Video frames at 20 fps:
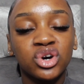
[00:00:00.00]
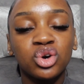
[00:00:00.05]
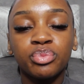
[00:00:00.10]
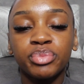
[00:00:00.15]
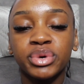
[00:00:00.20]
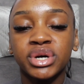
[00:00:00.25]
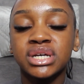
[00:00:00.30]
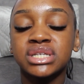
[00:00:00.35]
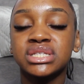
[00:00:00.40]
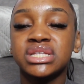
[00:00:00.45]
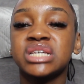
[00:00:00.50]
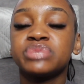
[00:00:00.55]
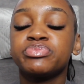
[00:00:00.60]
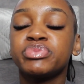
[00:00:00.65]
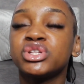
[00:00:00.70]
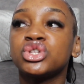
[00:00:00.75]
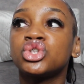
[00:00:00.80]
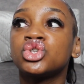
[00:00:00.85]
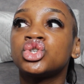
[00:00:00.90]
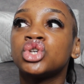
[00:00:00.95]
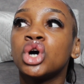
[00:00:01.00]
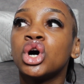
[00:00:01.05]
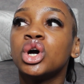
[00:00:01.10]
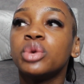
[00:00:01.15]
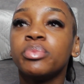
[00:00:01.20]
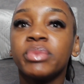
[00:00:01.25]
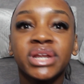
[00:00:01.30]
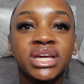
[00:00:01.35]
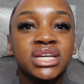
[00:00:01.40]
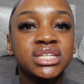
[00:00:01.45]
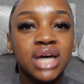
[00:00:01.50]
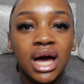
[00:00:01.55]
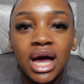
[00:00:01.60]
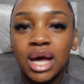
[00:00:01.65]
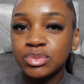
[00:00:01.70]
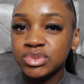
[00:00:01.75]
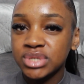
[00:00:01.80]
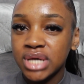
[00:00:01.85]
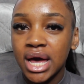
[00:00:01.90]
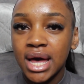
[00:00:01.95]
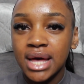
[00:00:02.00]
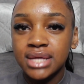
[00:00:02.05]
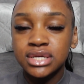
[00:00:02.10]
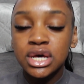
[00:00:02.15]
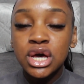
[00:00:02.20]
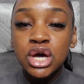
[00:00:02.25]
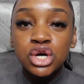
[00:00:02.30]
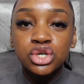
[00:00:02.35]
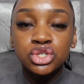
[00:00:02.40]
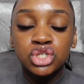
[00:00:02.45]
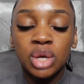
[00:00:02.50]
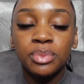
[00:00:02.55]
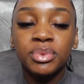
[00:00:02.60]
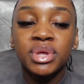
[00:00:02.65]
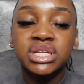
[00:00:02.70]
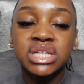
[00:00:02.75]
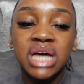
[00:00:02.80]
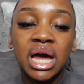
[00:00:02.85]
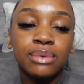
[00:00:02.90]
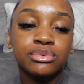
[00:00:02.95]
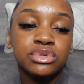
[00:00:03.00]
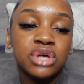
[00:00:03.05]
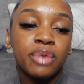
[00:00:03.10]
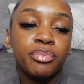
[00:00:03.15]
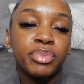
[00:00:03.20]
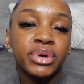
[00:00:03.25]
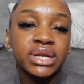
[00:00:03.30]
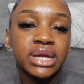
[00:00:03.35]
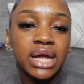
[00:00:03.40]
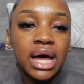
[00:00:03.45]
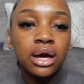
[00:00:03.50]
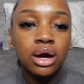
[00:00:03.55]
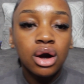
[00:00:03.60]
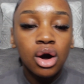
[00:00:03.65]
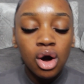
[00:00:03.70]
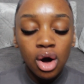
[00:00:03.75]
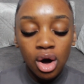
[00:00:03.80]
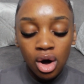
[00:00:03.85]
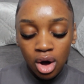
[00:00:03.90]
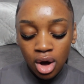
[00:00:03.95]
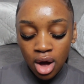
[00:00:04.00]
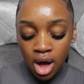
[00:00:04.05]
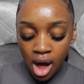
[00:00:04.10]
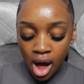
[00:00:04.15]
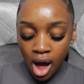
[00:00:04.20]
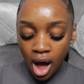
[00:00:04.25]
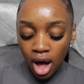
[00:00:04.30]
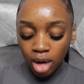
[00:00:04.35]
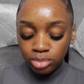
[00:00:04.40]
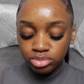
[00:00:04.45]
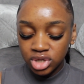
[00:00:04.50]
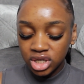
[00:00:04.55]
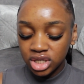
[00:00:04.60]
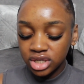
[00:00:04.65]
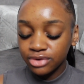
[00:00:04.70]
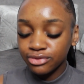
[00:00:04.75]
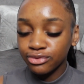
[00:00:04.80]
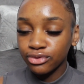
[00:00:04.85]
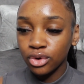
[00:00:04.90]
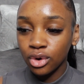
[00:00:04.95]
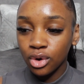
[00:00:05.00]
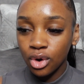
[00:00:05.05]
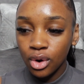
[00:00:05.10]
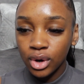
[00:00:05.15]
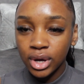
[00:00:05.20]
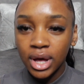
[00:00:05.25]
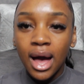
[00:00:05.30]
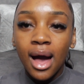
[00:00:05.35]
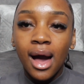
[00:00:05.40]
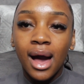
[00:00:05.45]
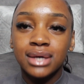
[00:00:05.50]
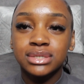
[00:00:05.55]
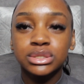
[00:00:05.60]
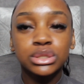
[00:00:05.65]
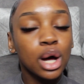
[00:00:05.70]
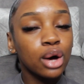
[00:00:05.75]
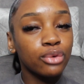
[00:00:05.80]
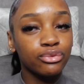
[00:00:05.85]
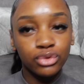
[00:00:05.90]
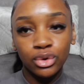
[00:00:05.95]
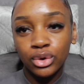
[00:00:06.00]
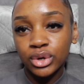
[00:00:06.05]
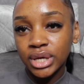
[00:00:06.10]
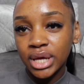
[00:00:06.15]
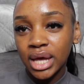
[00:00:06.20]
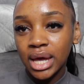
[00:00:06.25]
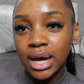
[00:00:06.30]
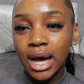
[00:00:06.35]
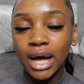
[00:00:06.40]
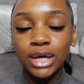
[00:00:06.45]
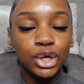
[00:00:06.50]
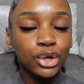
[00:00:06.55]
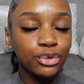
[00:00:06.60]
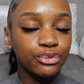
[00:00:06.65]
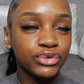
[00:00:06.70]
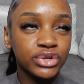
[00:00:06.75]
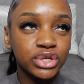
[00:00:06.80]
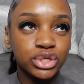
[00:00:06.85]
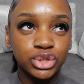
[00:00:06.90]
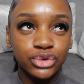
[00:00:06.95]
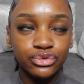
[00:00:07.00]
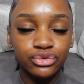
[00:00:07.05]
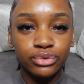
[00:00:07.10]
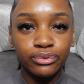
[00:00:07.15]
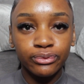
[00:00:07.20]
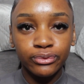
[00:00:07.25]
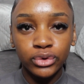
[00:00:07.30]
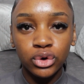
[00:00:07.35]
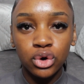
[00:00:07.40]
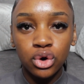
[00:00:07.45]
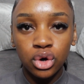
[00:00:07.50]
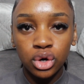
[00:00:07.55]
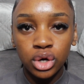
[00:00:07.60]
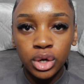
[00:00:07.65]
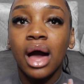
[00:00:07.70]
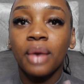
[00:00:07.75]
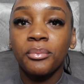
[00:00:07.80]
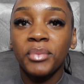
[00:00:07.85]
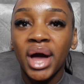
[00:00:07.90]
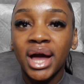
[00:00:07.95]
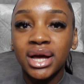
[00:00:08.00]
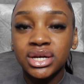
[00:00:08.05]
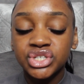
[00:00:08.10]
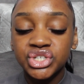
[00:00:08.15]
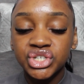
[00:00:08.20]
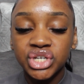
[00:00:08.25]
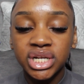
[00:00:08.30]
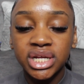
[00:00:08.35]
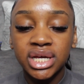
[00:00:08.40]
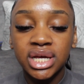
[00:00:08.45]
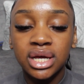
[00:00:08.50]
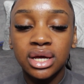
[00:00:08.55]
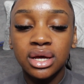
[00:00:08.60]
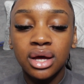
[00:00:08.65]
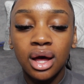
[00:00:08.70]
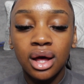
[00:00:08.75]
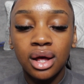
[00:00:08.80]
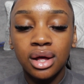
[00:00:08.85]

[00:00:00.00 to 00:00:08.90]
because there's been so many times guys, so many times I've been like, oh, I'm gonna vlog, I start vlogging, I don't finish off the vlog. I'm actually